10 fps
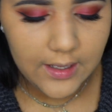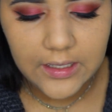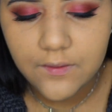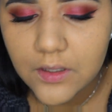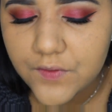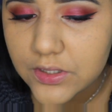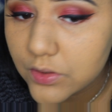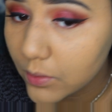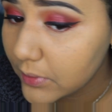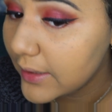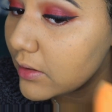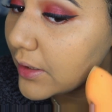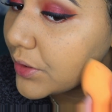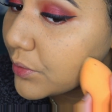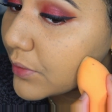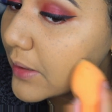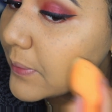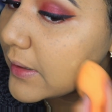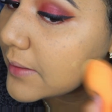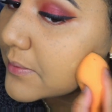Even if it's normally I go like 3
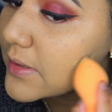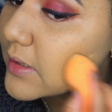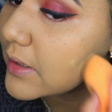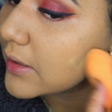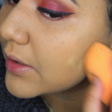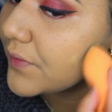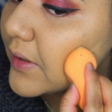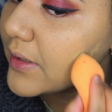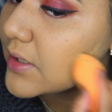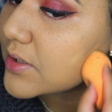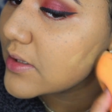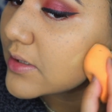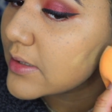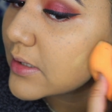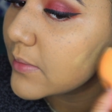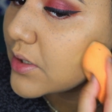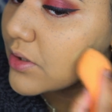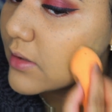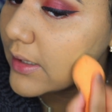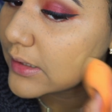pumps in other foundations just to make
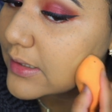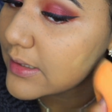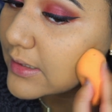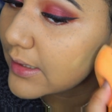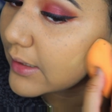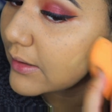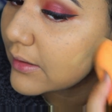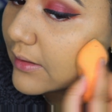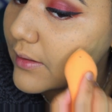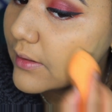sure that this is like,